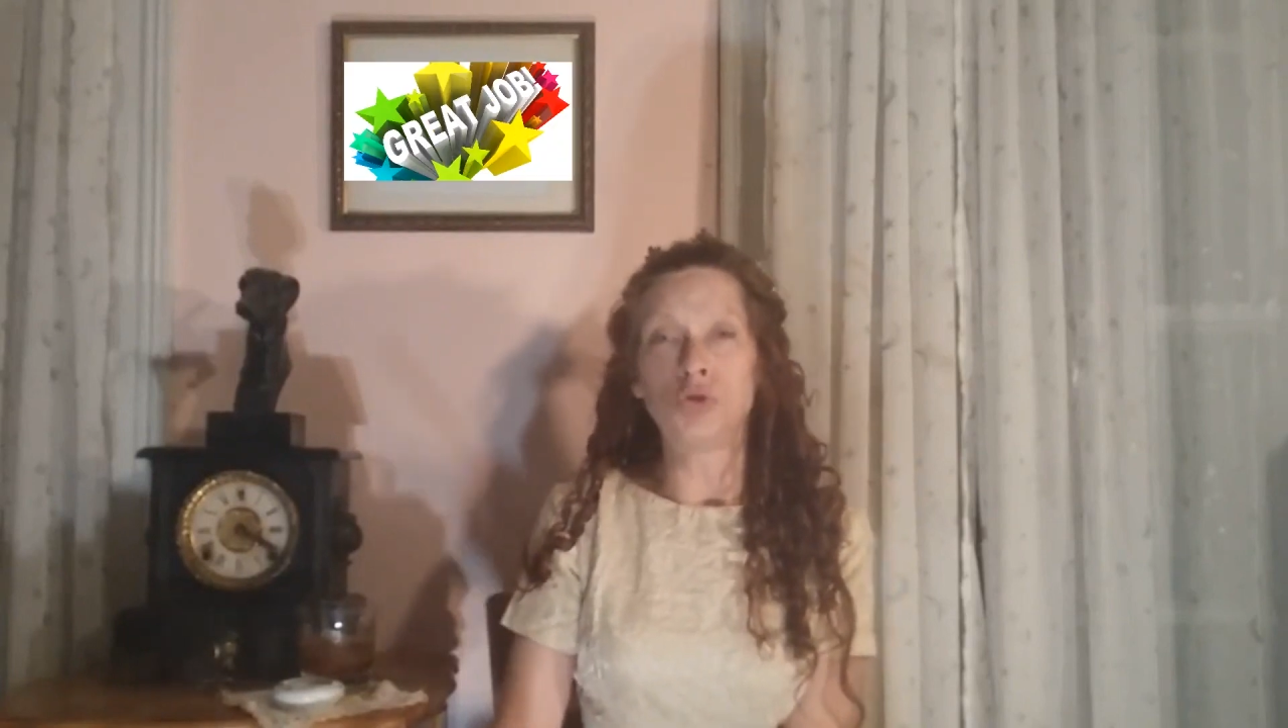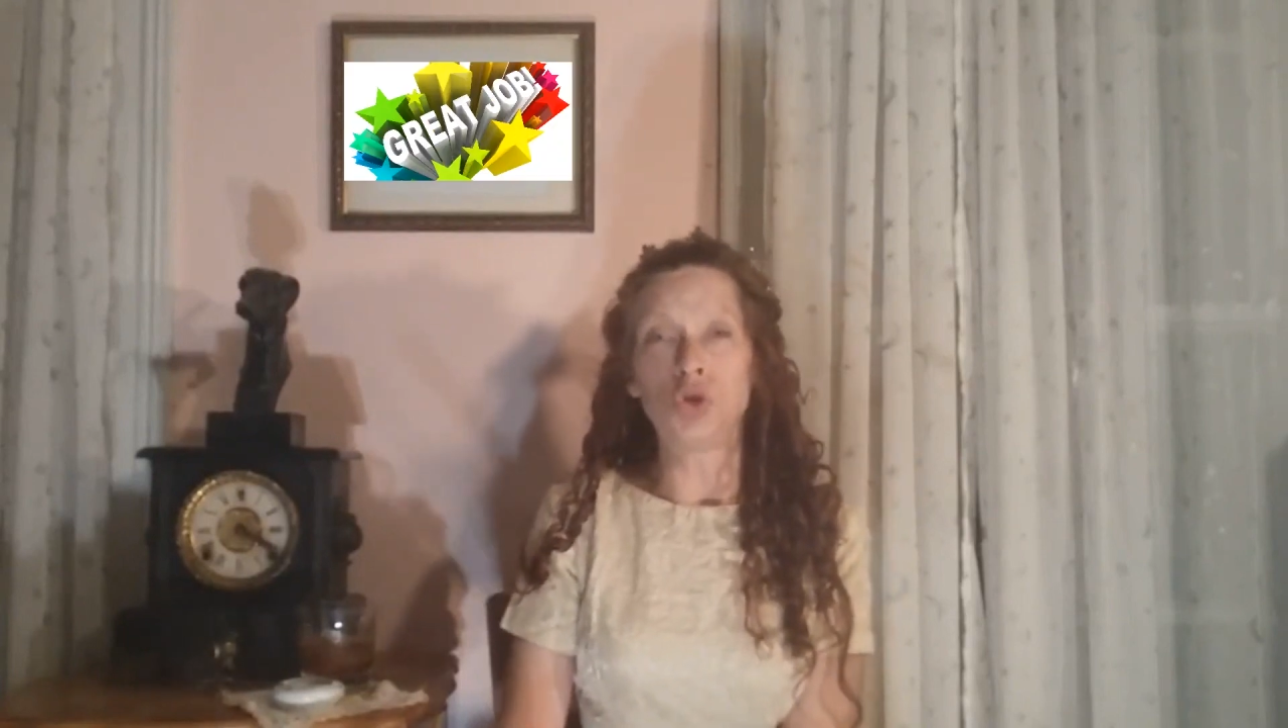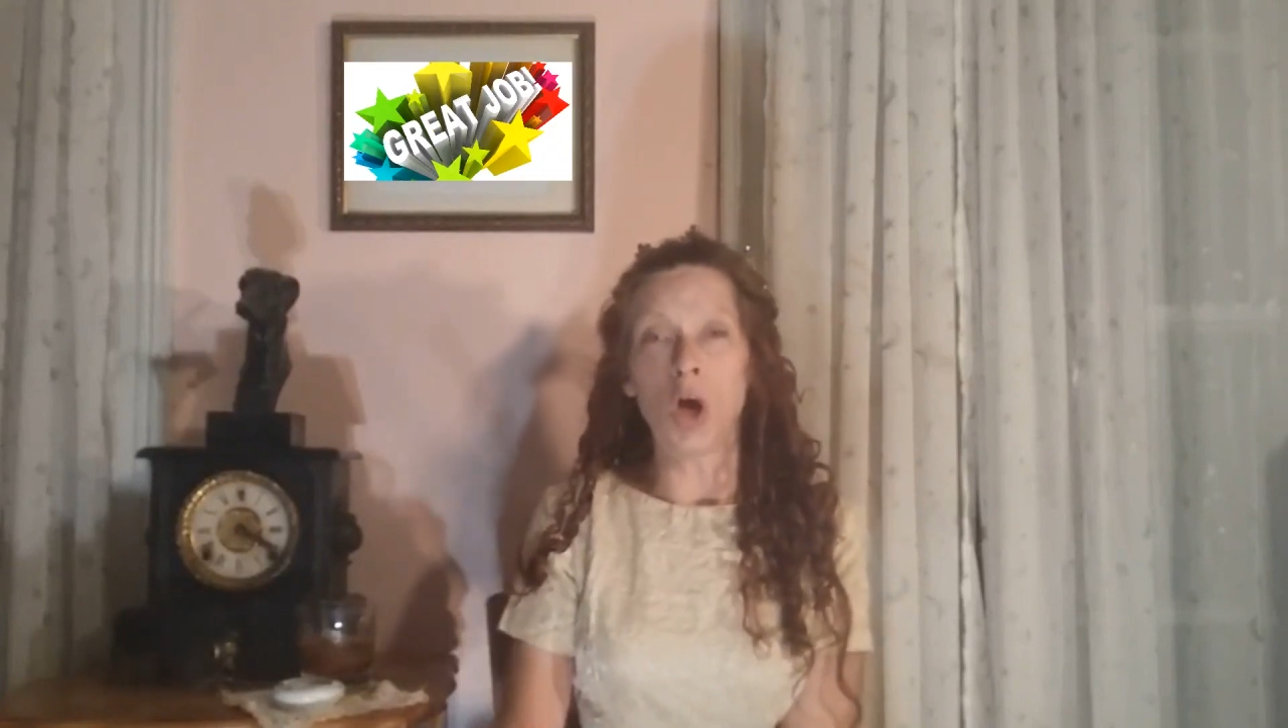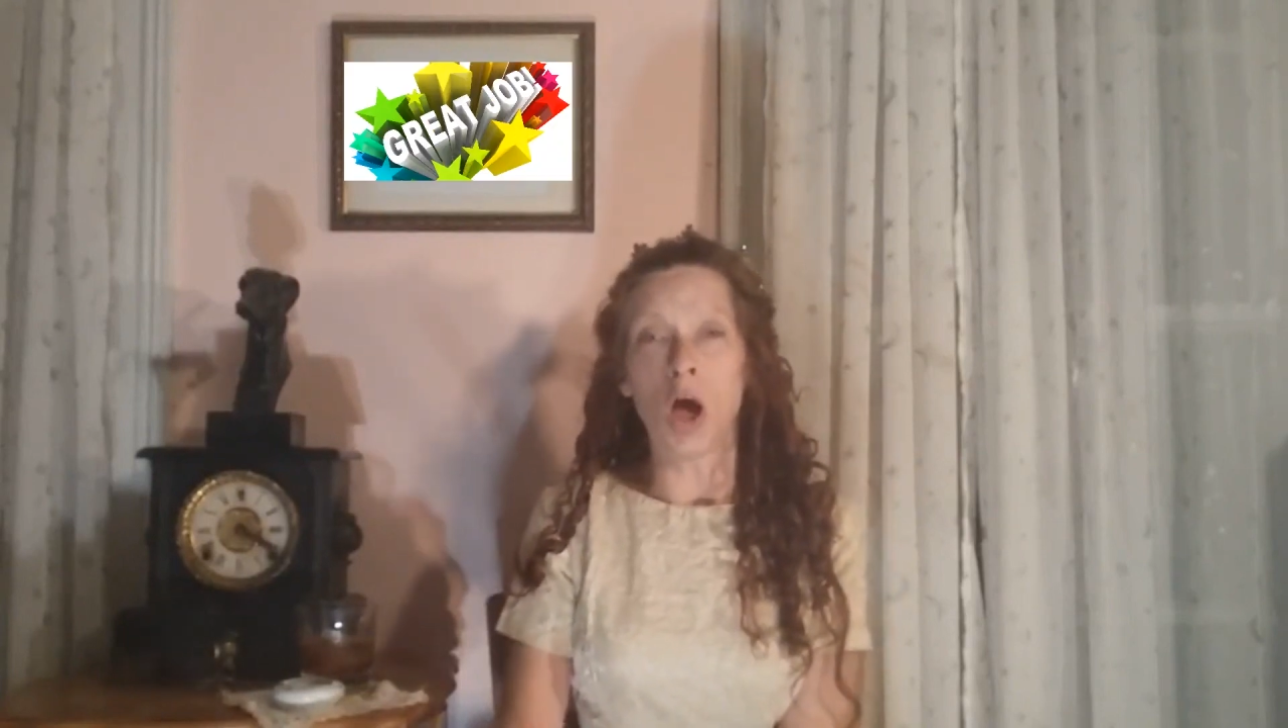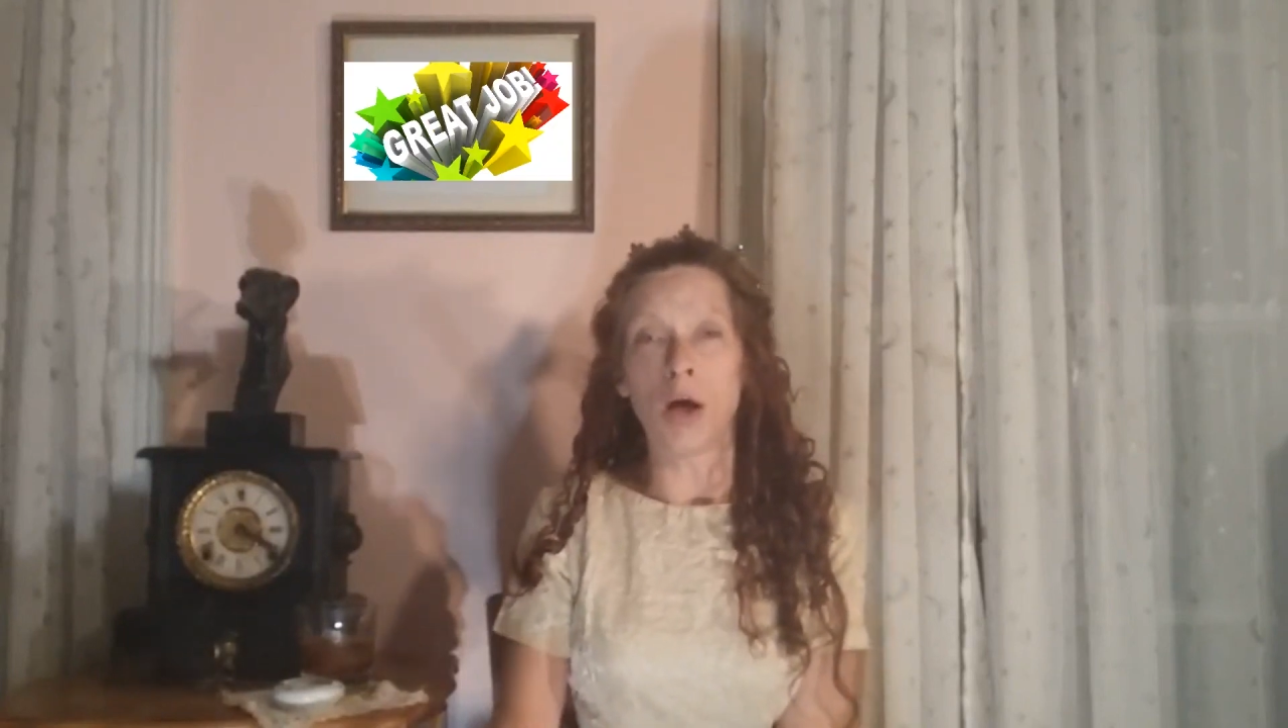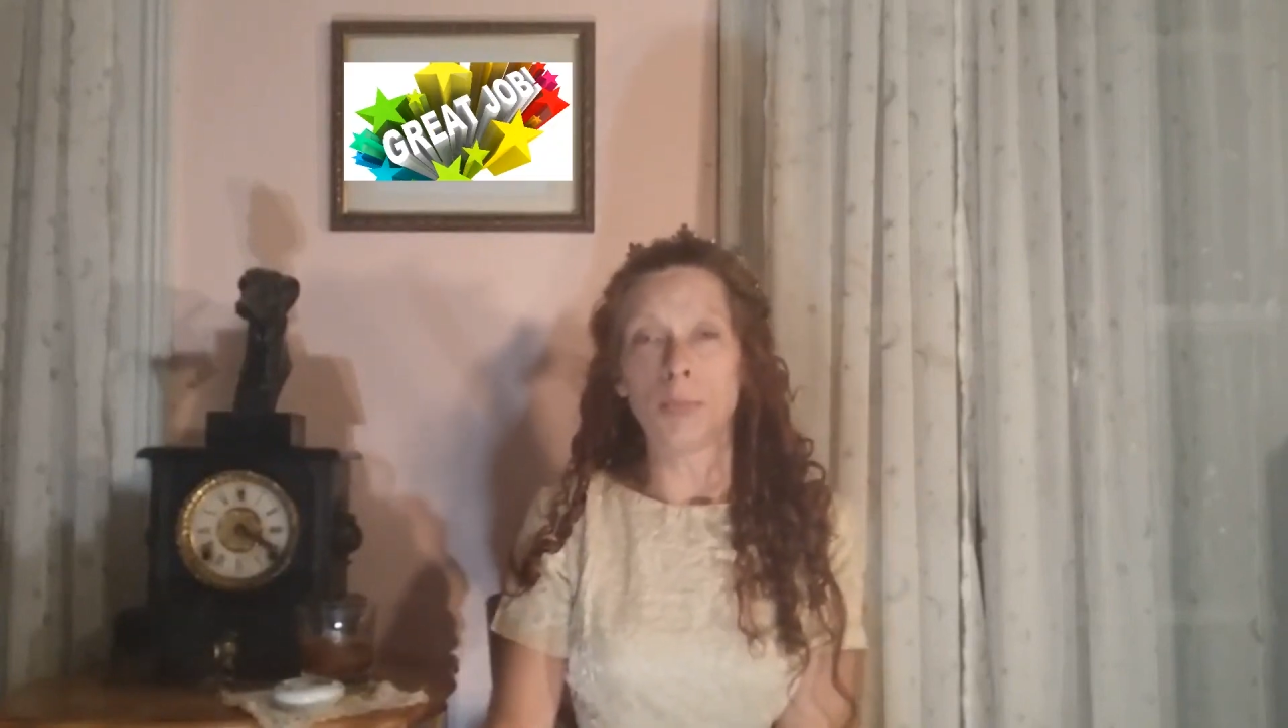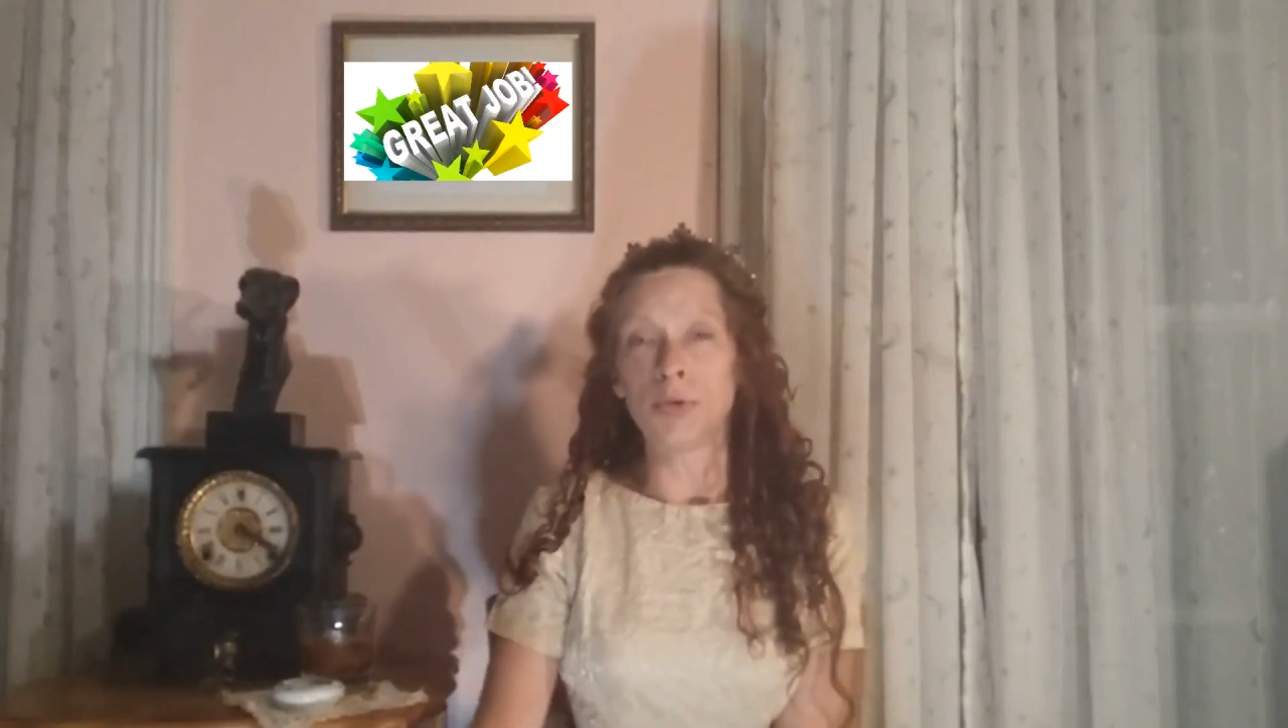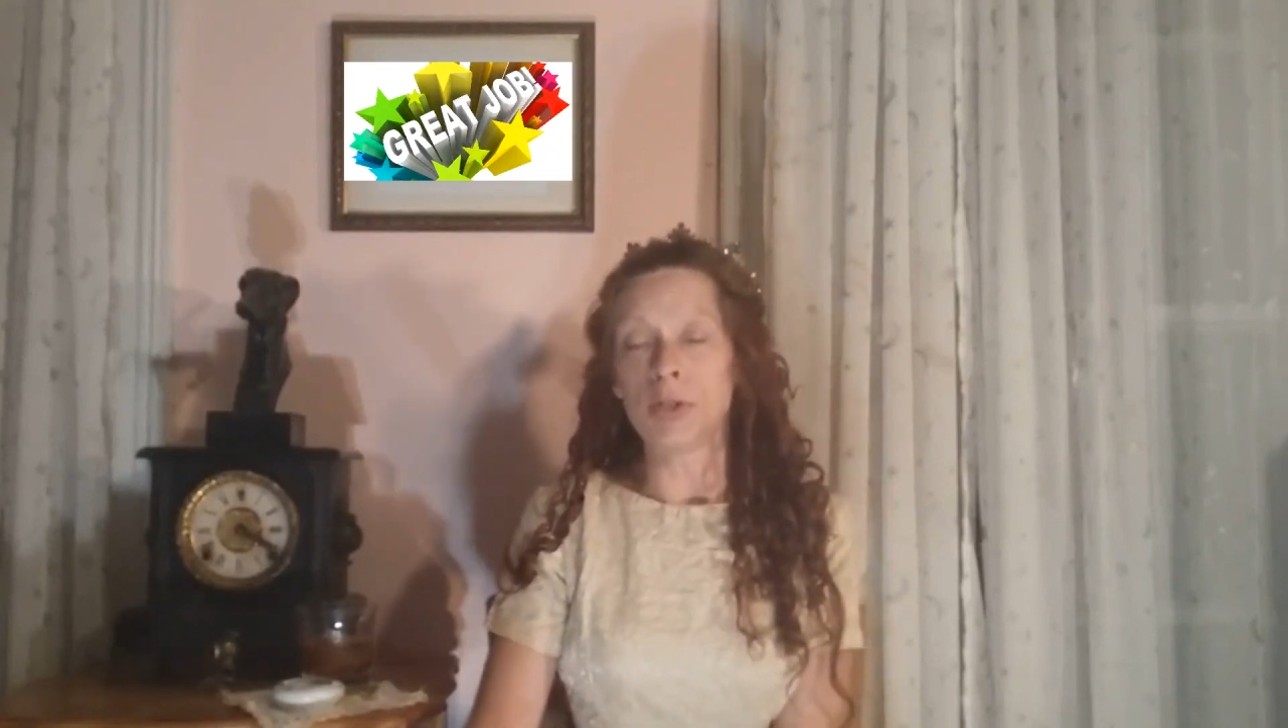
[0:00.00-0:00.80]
Jobs.